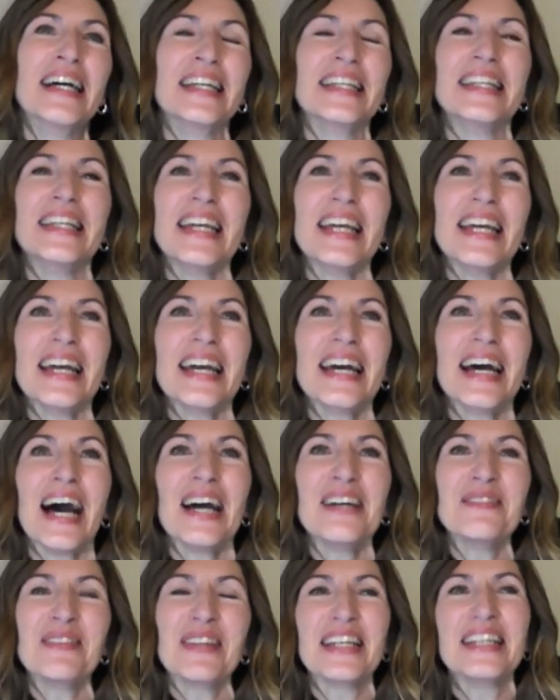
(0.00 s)
Yeah,
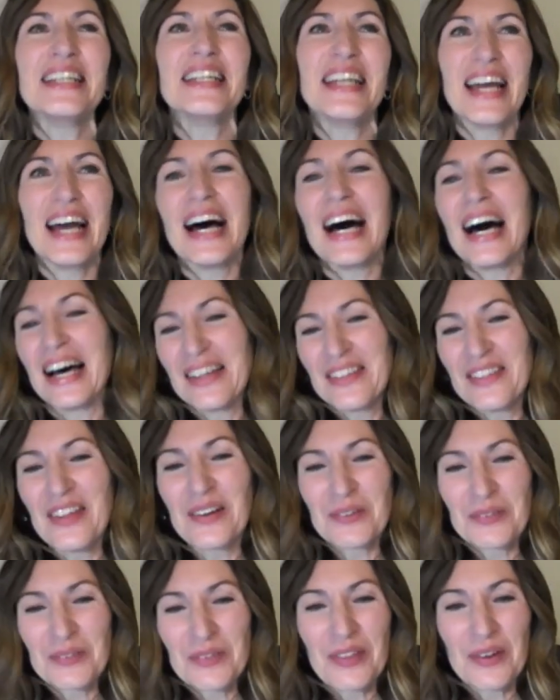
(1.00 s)
I mean, yeah,
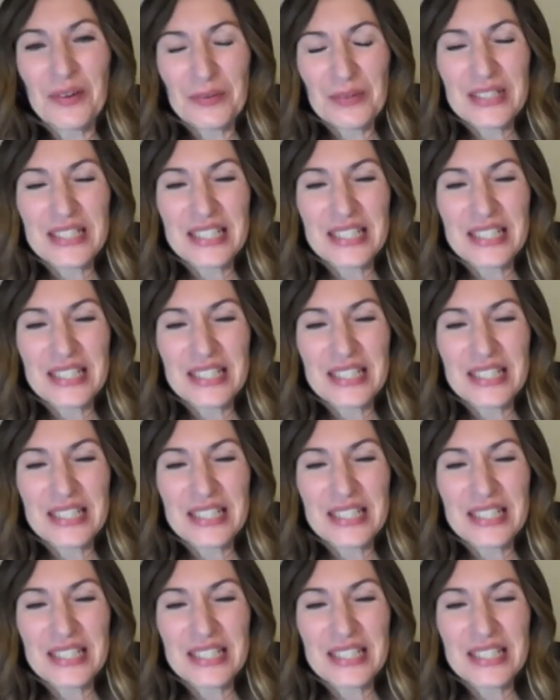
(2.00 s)
there were